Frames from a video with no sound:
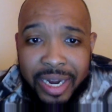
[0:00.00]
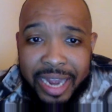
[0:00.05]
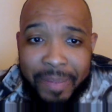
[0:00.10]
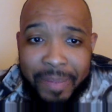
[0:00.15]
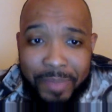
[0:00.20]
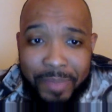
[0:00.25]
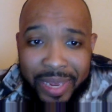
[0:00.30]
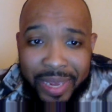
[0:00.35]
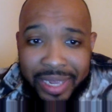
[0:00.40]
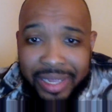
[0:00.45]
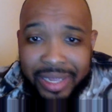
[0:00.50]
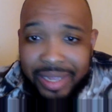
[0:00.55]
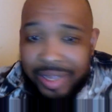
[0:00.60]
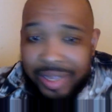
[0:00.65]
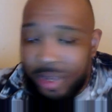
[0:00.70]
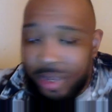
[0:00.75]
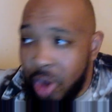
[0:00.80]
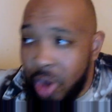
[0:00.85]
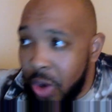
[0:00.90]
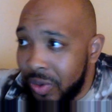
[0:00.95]
They beat
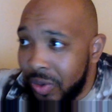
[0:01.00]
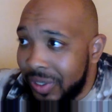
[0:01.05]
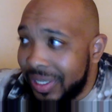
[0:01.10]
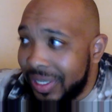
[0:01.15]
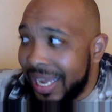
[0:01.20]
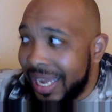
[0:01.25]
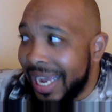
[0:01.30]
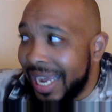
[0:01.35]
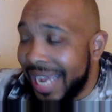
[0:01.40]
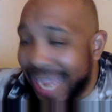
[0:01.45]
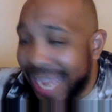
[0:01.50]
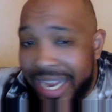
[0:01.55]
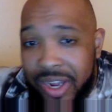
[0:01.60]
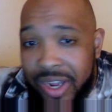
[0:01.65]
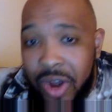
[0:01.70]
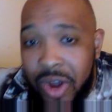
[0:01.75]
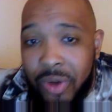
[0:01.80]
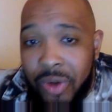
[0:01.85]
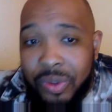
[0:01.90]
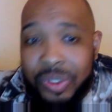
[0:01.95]
Golden State in
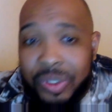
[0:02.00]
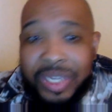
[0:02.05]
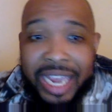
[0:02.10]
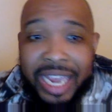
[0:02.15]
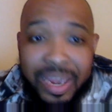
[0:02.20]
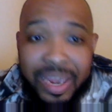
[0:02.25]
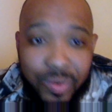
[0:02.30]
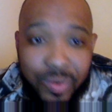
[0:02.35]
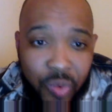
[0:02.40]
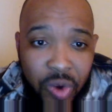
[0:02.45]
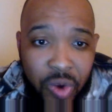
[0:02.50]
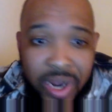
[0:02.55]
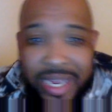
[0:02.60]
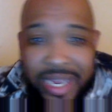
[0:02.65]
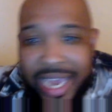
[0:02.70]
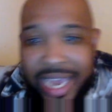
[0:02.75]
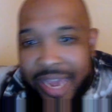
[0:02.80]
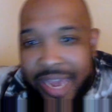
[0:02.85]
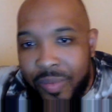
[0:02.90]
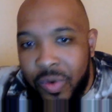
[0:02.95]
Golden State, won
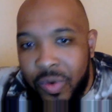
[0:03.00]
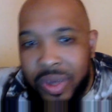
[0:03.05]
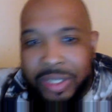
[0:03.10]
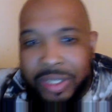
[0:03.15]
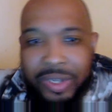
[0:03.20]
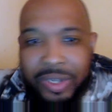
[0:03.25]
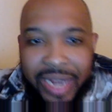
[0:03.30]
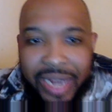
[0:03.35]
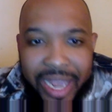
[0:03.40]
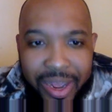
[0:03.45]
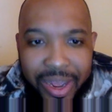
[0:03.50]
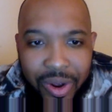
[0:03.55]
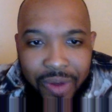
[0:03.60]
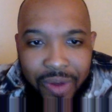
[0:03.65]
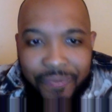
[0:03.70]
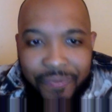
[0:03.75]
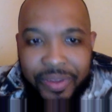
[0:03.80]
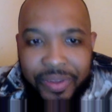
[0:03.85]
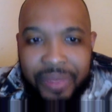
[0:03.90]
game one, so they had home